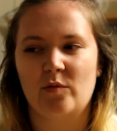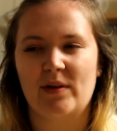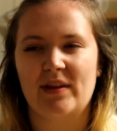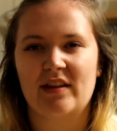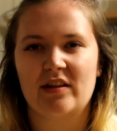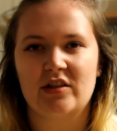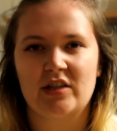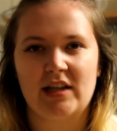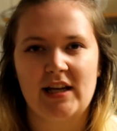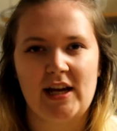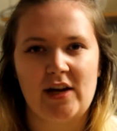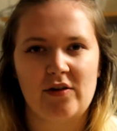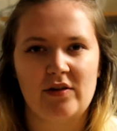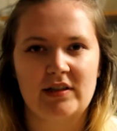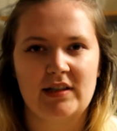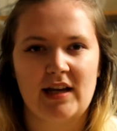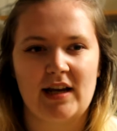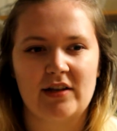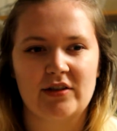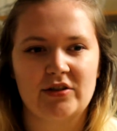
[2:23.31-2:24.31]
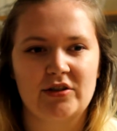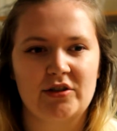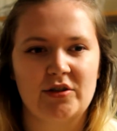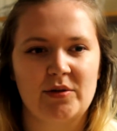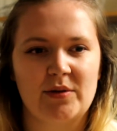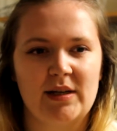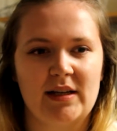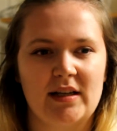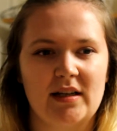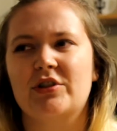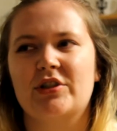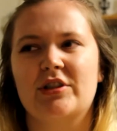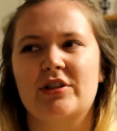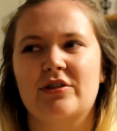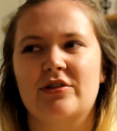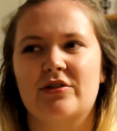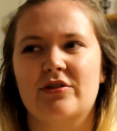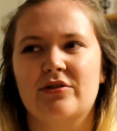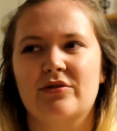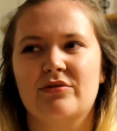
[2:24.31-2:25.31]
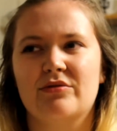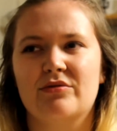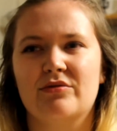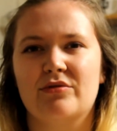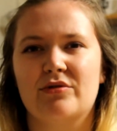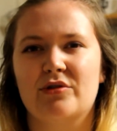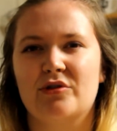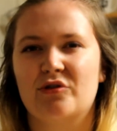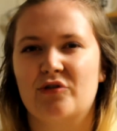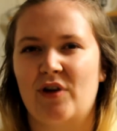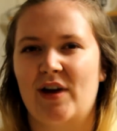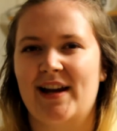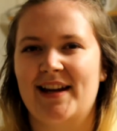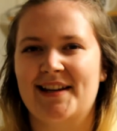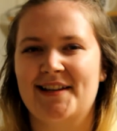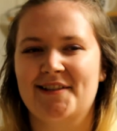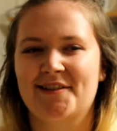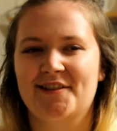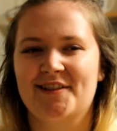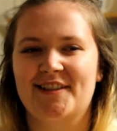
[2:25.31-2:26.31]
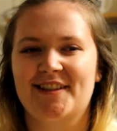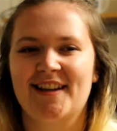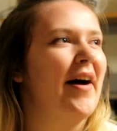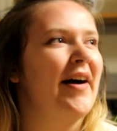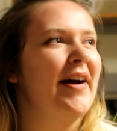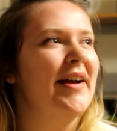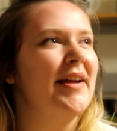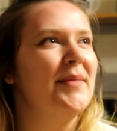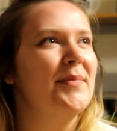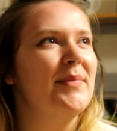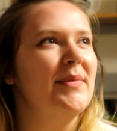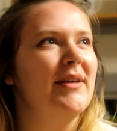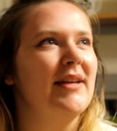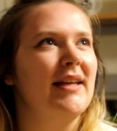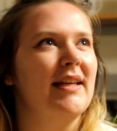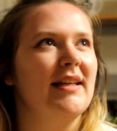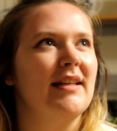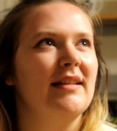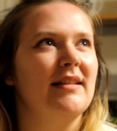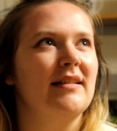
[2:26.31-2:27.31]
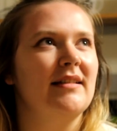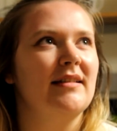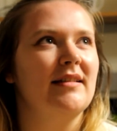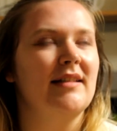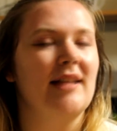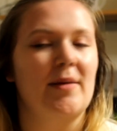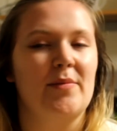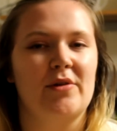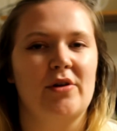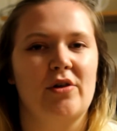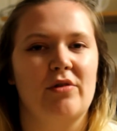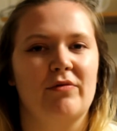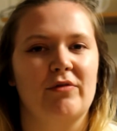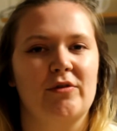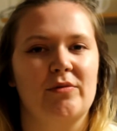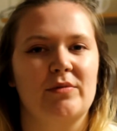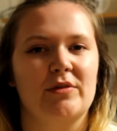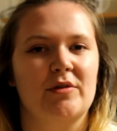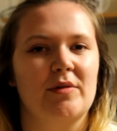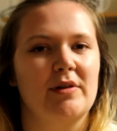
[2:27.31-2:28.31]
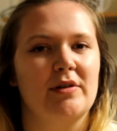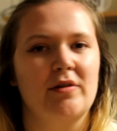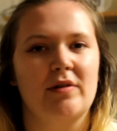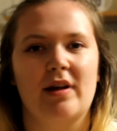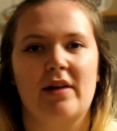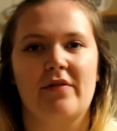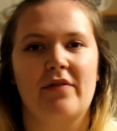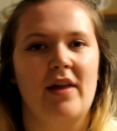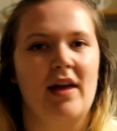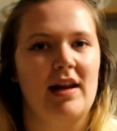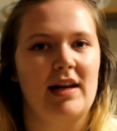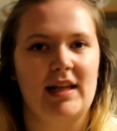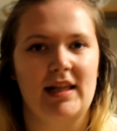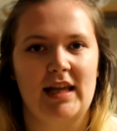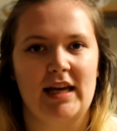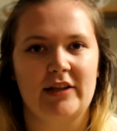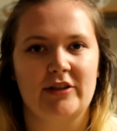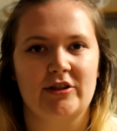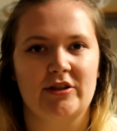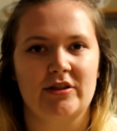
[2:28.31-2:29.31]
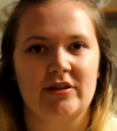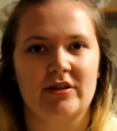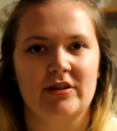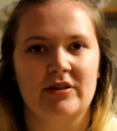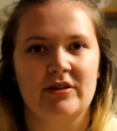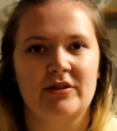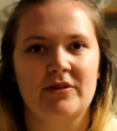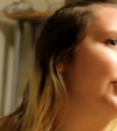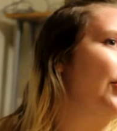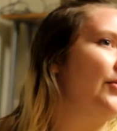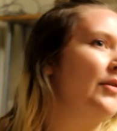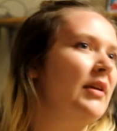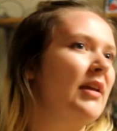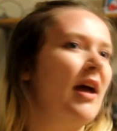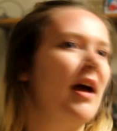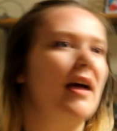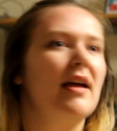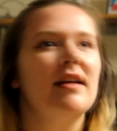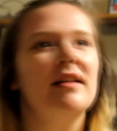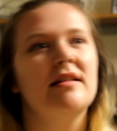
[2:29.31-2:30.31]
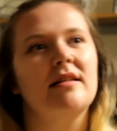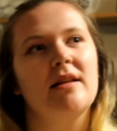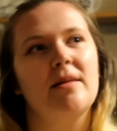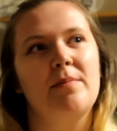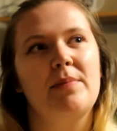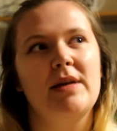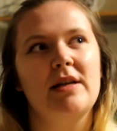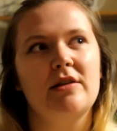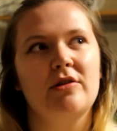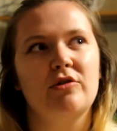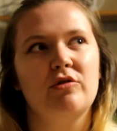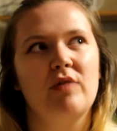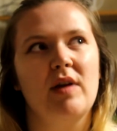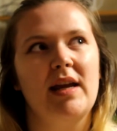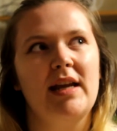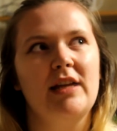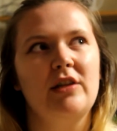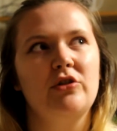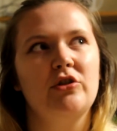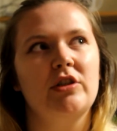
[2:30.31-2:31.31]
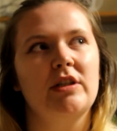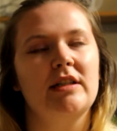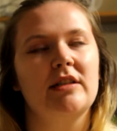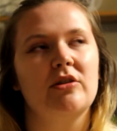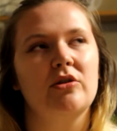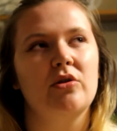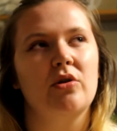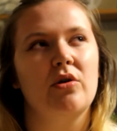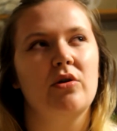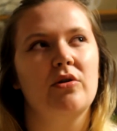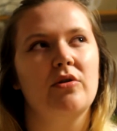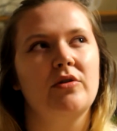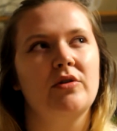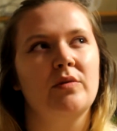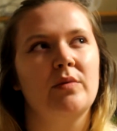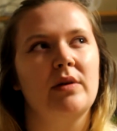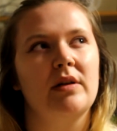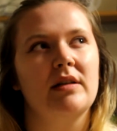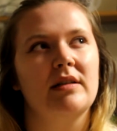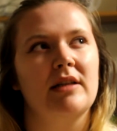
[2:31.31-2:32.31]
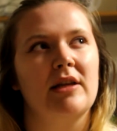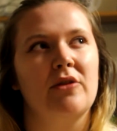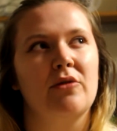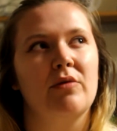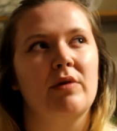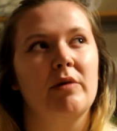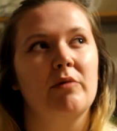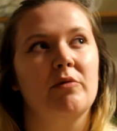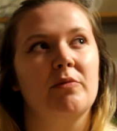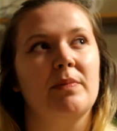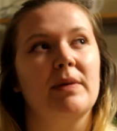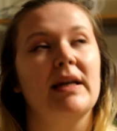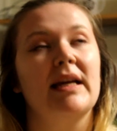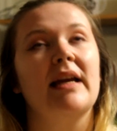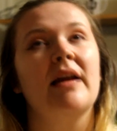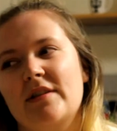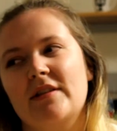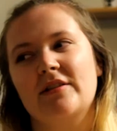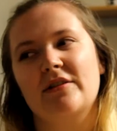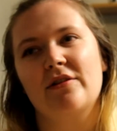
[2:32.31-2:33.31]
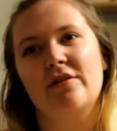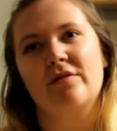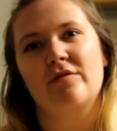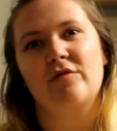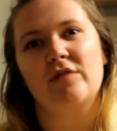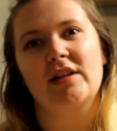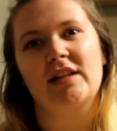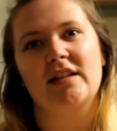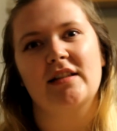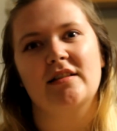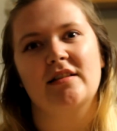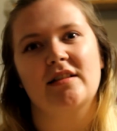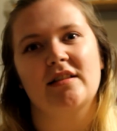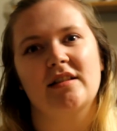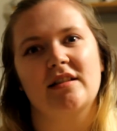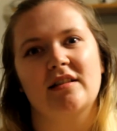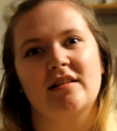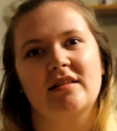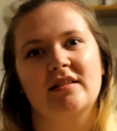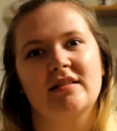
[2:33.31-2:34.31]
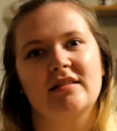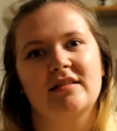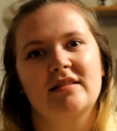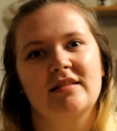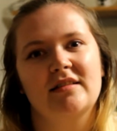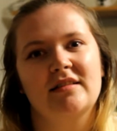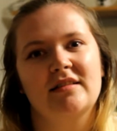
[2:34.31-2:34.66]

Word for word: with a chair attached to it, which is strange. I'm in seminar room, so I don't have any lectures. So yeah, it's a bit strange. It's not as weird as I thought it would be. There's a lot of reading to do.